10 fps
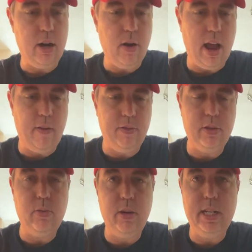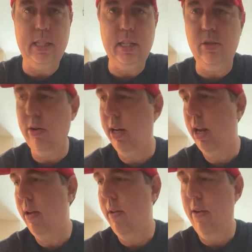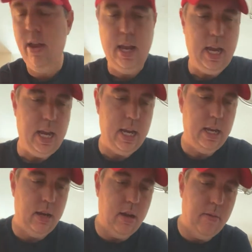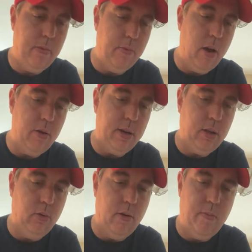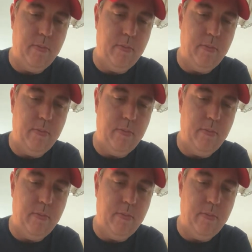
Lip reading: half of the 20th century, and by Roderick Thorp.